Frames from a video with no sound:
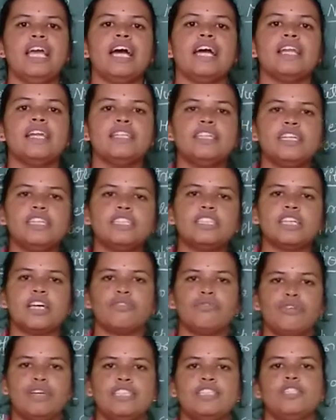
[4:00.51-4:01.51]
another
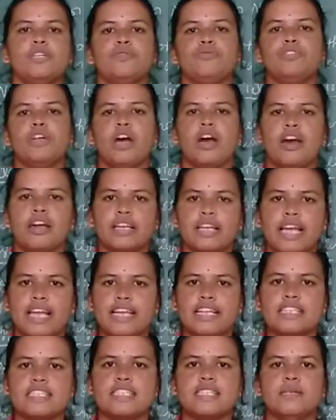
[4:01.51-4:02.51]
surface of the
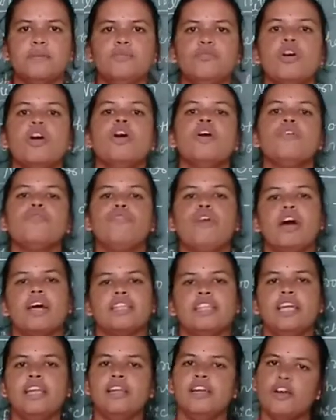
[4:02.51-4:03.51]
organism for
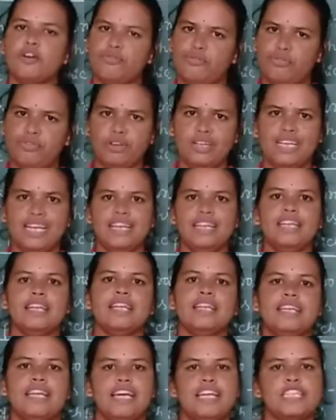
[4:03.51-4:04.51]
their food and
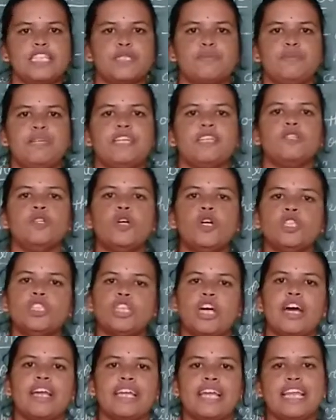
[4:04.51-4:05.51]
nourishment. Those
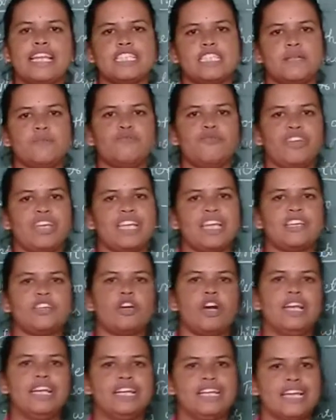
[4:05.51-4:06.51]
organisms we can
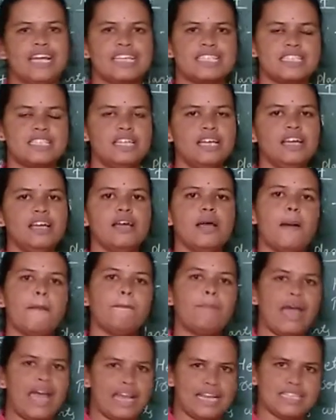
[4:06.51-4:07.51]
call it as the
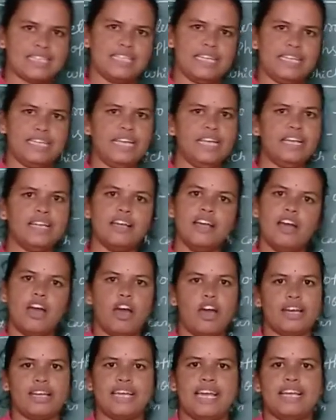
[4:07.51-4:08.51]
parasitic
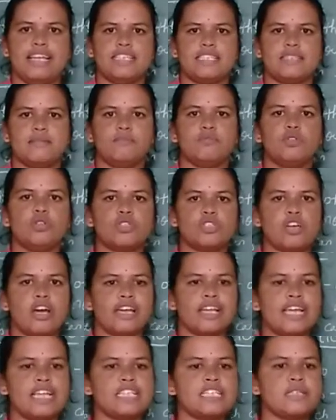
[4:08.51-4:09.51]
organism. Those
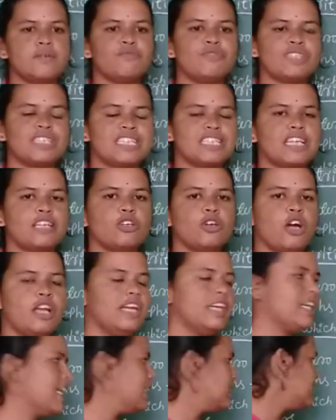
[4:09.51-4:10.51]
organisms which can call
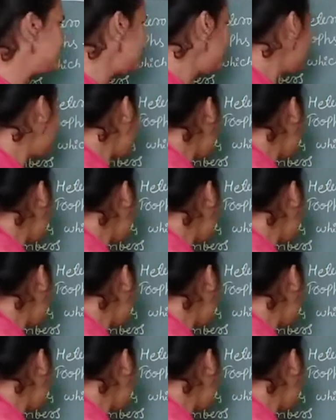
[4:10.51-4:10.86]
it as the